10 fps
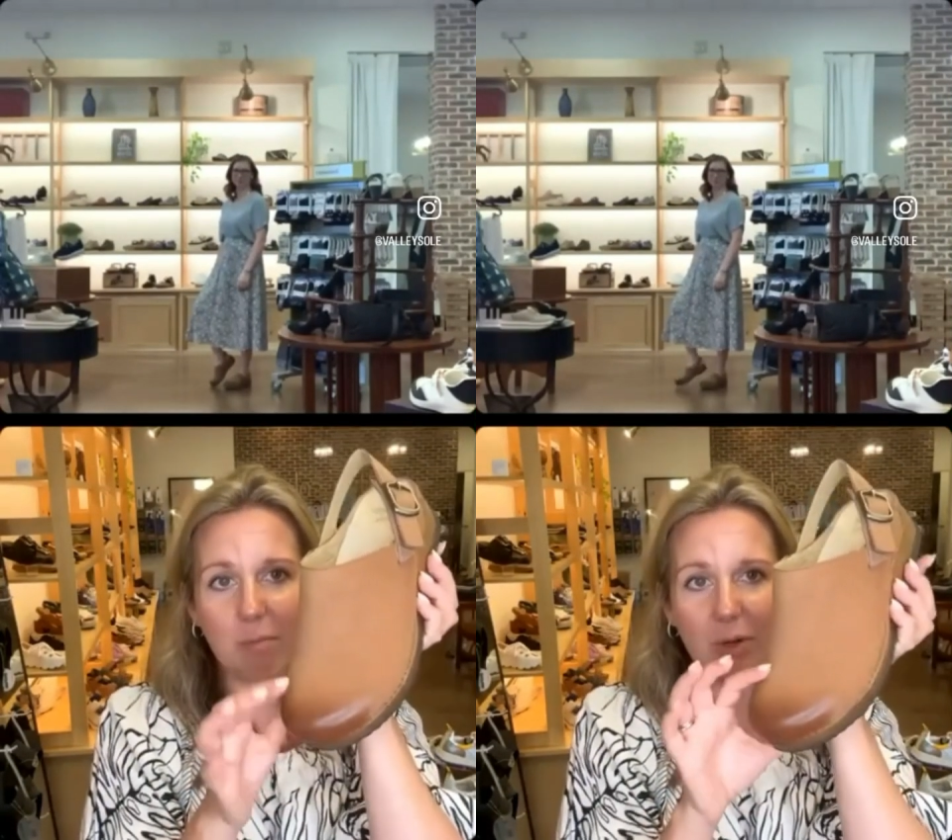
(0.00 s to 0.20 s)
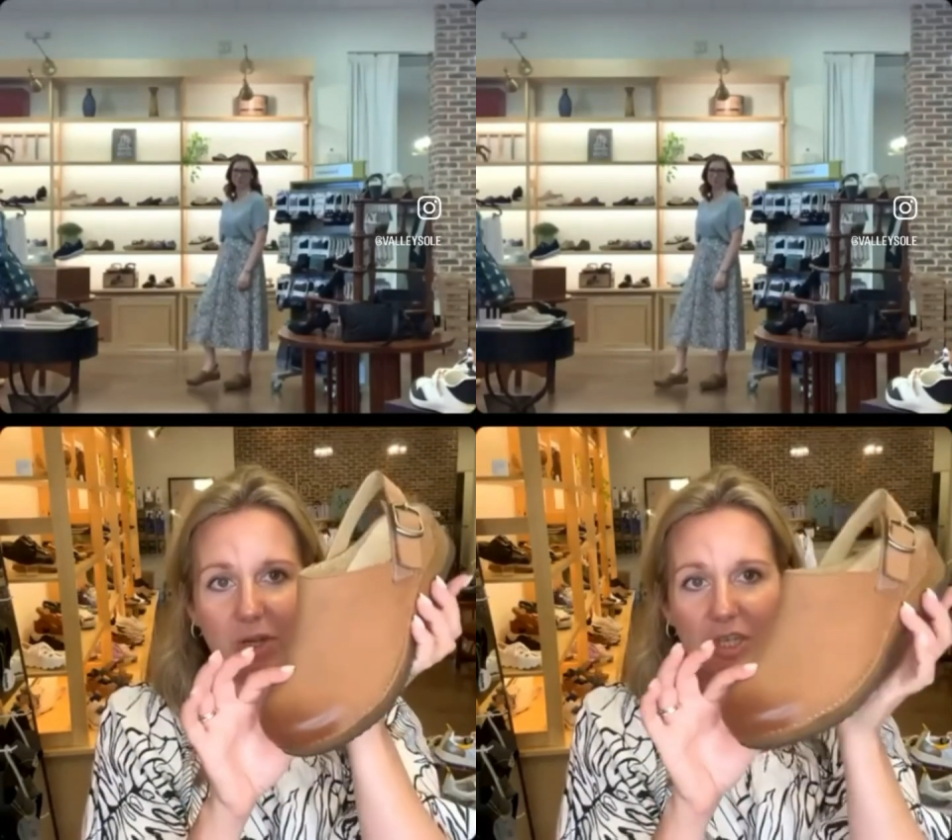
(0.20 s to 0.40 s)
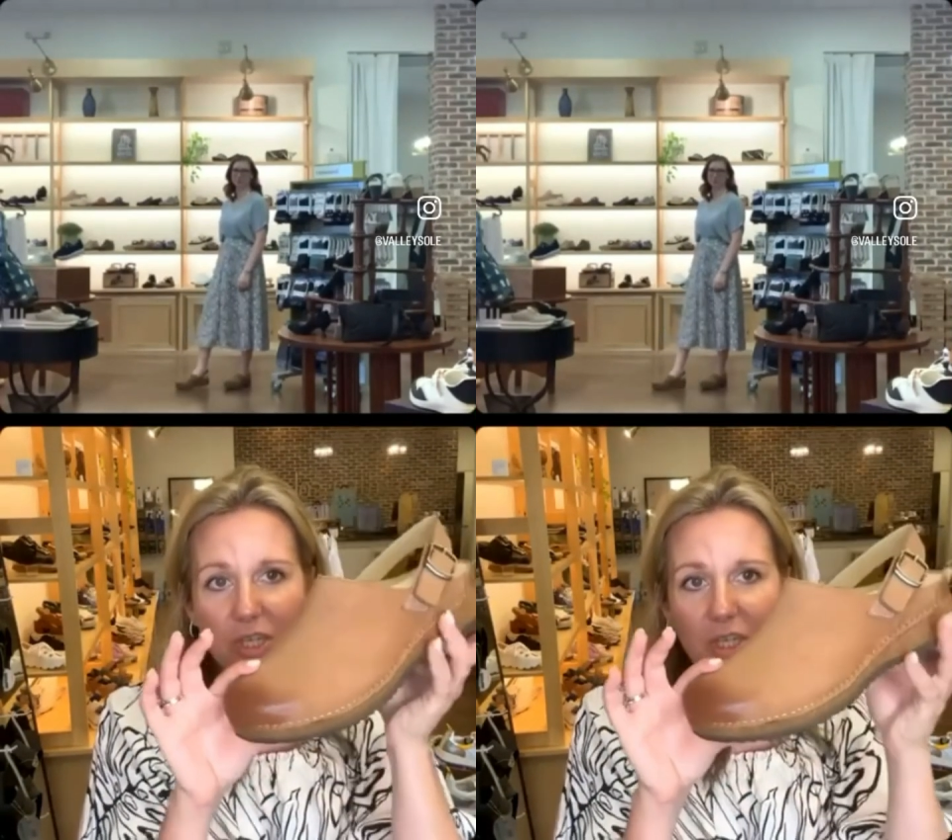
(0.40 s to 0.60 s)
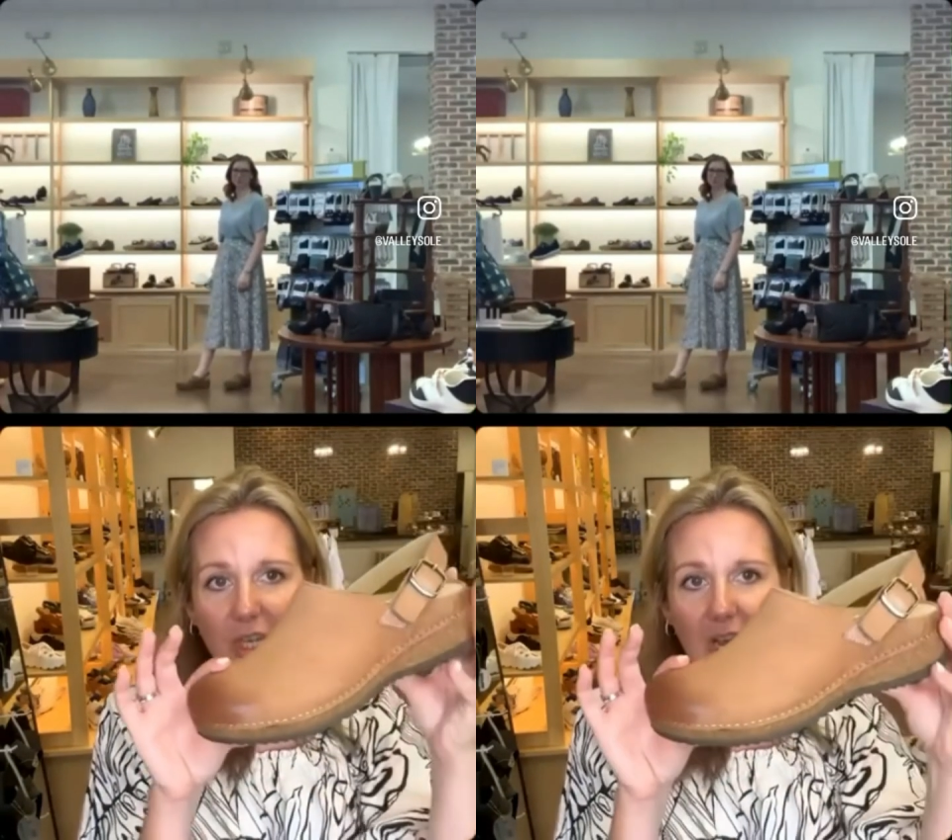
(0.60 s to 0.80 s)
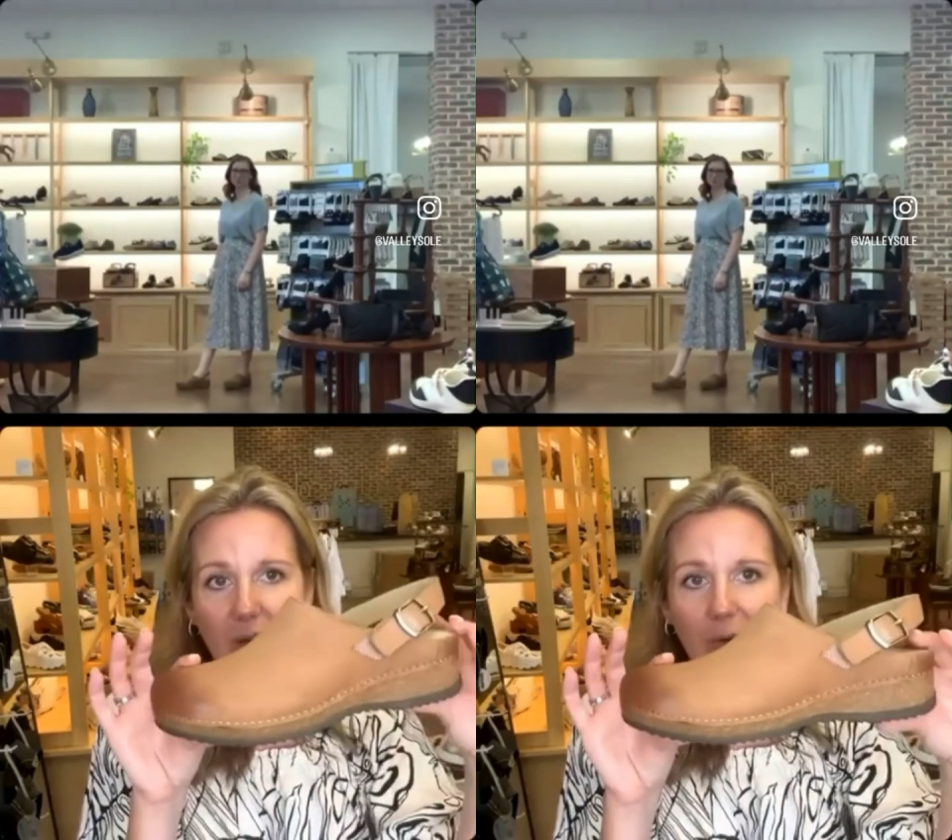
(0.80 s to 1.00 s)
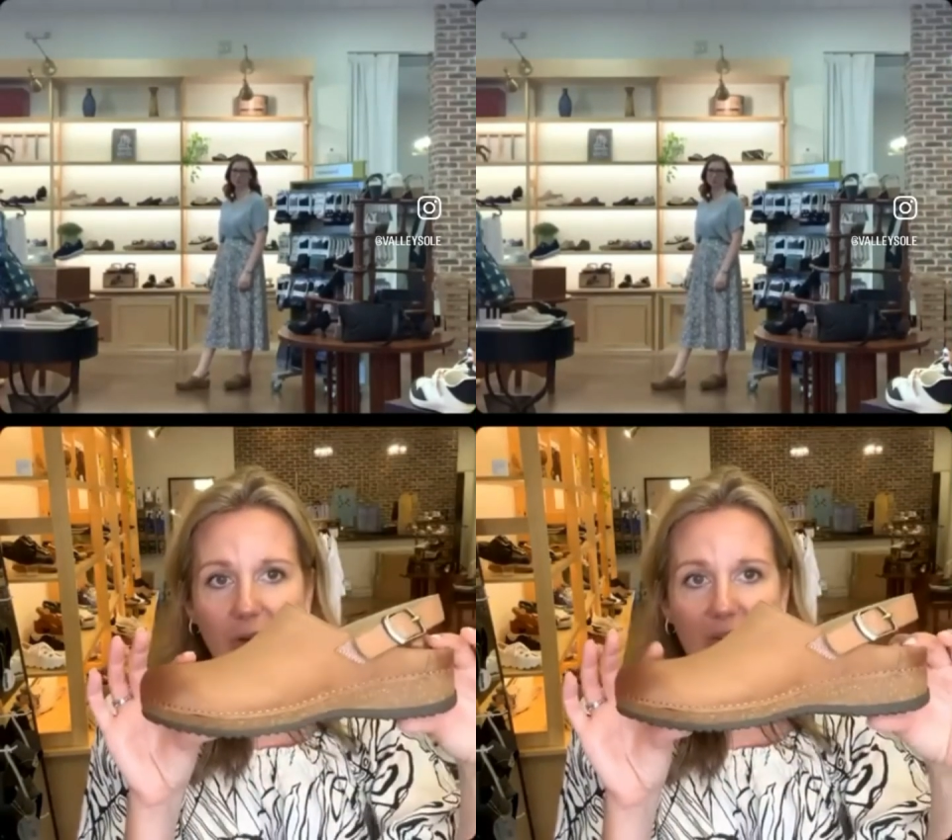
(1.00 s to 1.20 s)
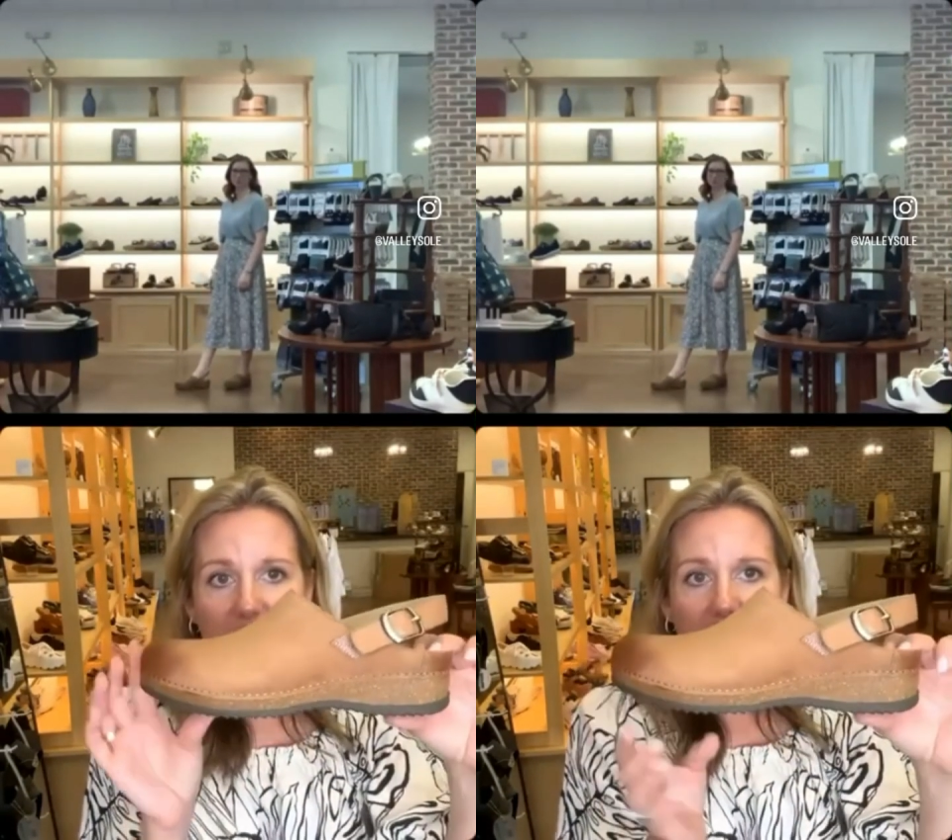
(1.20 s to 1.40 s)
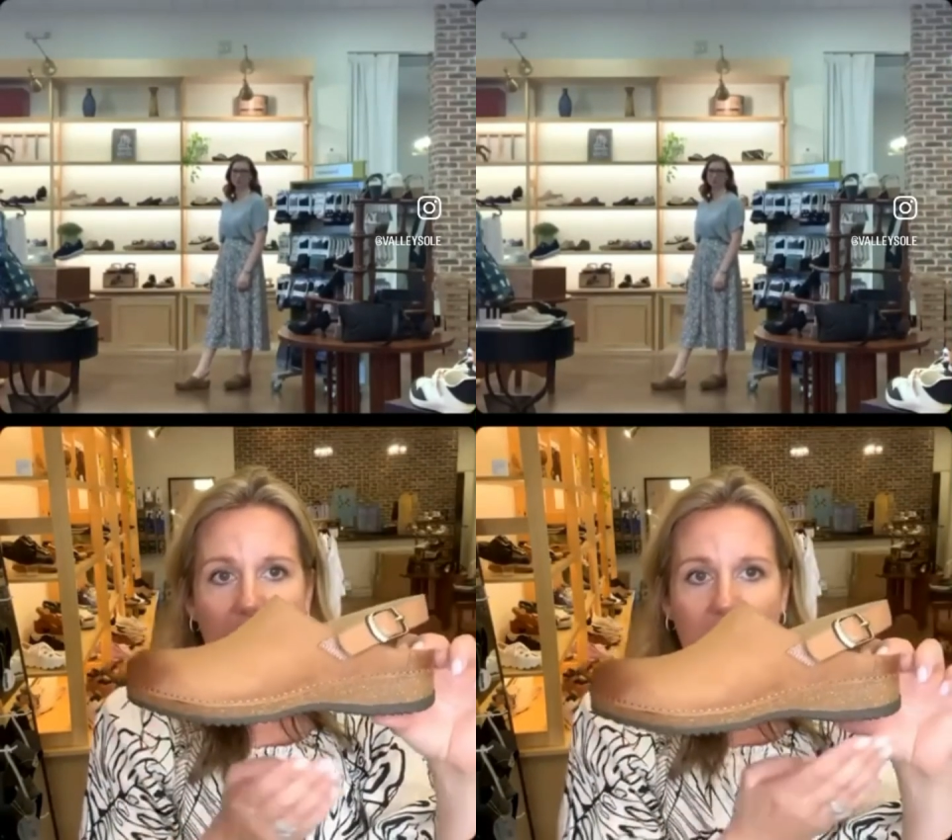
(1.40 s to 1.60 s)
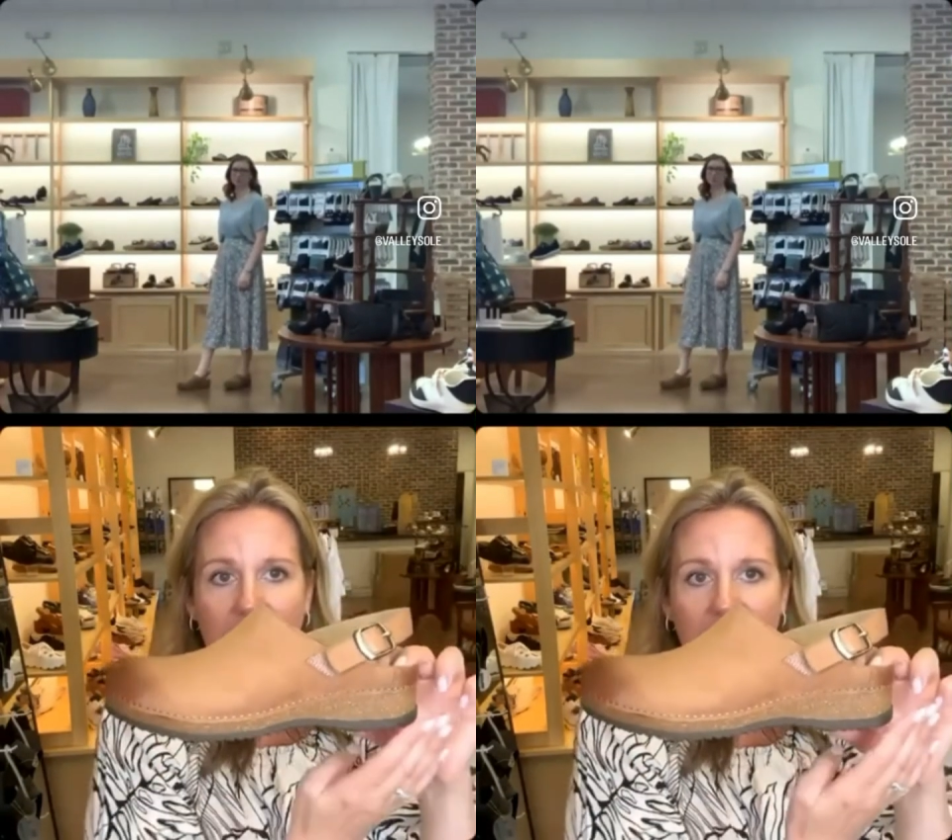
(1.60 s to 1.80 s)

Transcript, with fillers: burnished toe on it.